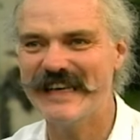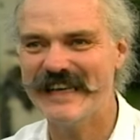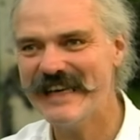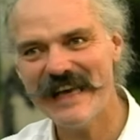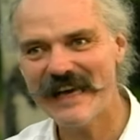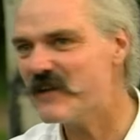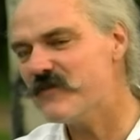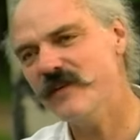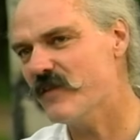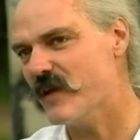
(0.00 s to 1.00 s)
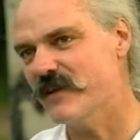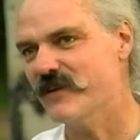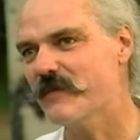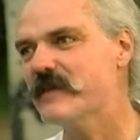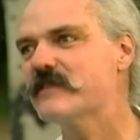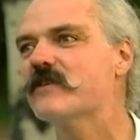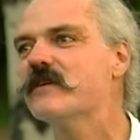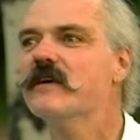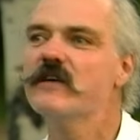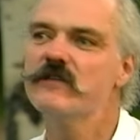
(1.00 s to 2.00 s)
And I feel that, you know, I mean, it's
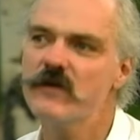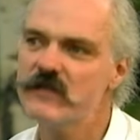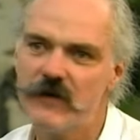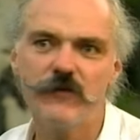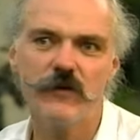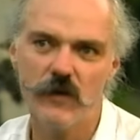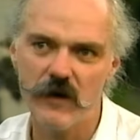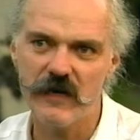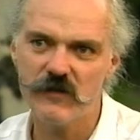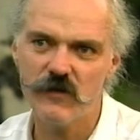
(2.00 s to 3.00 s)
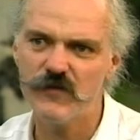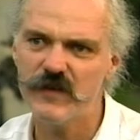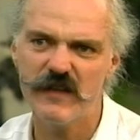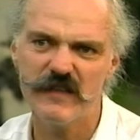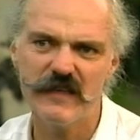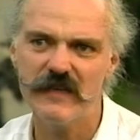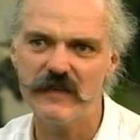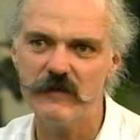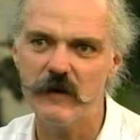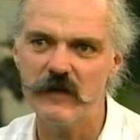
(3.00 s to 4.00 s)
like, so it's everywhere, and I don't feel
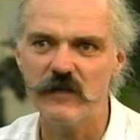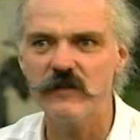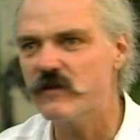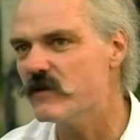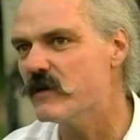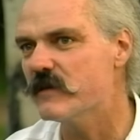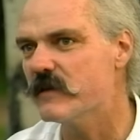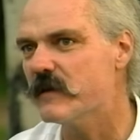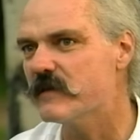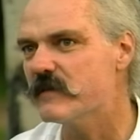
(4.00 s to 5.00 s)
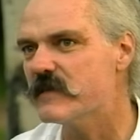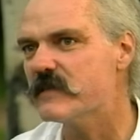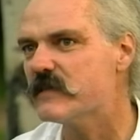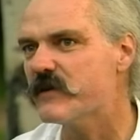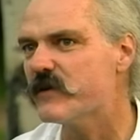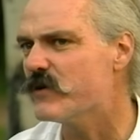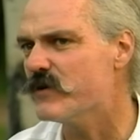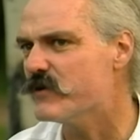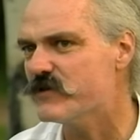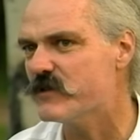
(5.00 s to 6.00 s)
an necessary
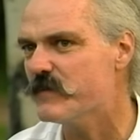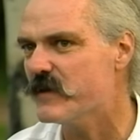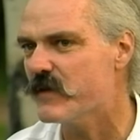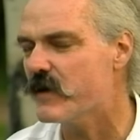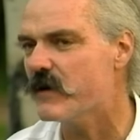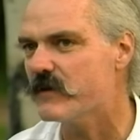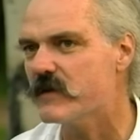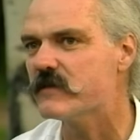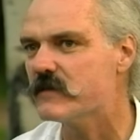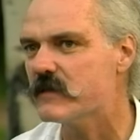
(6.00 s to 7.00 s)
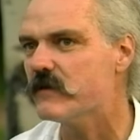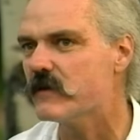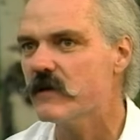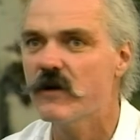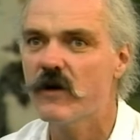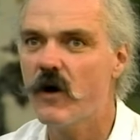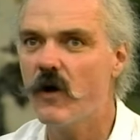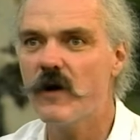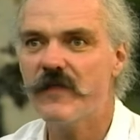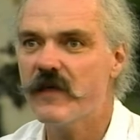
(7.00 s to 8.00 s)
urge to be there necessarily,
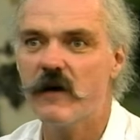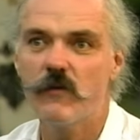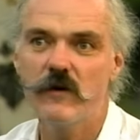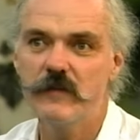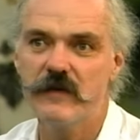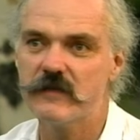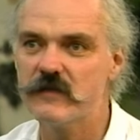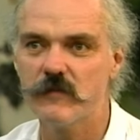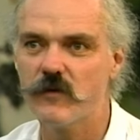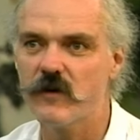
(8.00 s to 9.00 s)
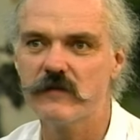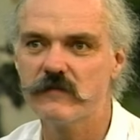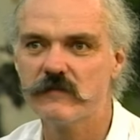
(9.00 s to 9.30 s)
although I think I will be at some point.